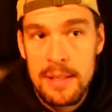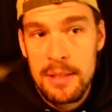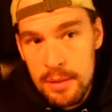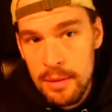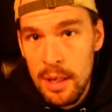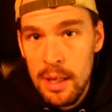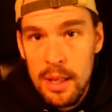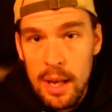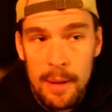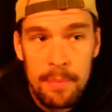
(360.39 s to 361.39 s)
hits,
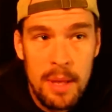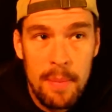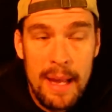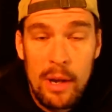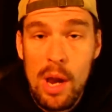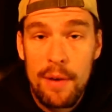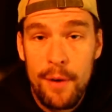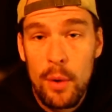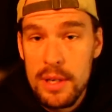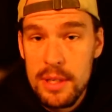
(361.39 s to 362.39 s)
uh, it might go out of
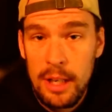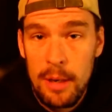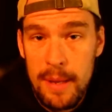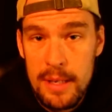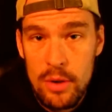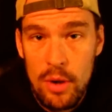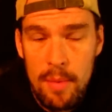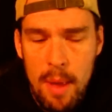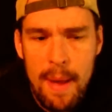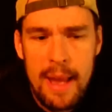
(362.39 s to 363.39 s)
focus a little bit.
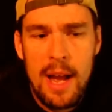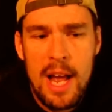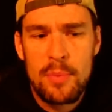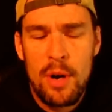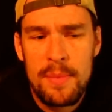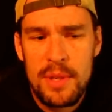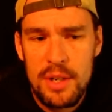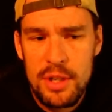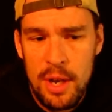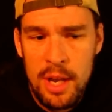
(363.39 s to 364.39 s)
So it might cause problems
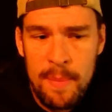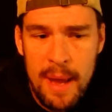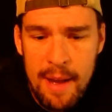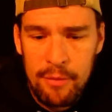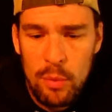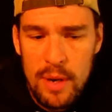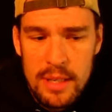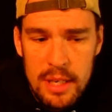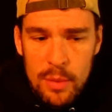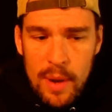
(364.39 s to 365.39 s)
there. So you might have to
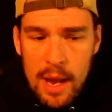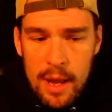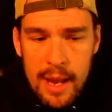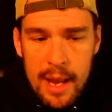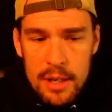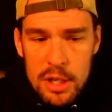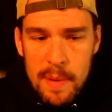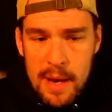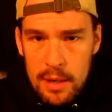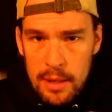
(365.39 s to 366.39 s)
resituate how you got your
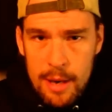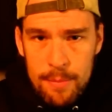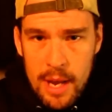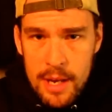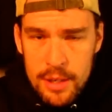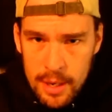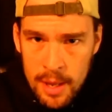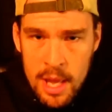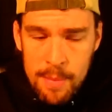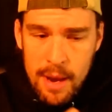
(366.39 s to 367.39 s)
spotter land behind you. You
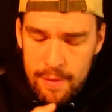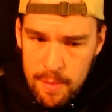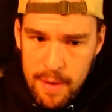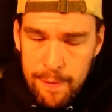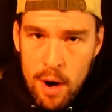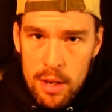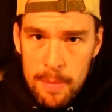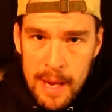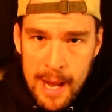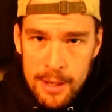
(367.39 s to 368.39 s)
might have to be
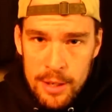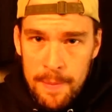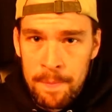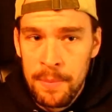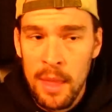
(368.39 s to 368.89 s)
farther behind you.